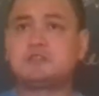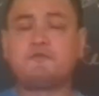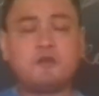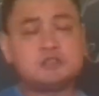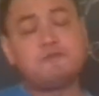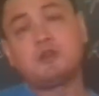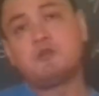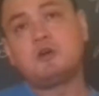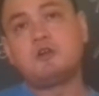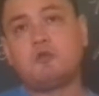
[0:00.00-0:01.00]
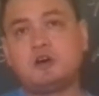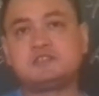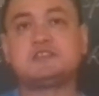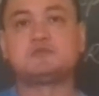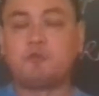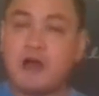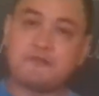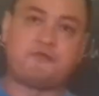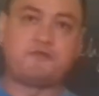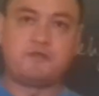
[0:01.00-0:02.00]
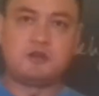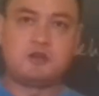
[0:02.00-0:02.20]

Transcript: the first follower was his wife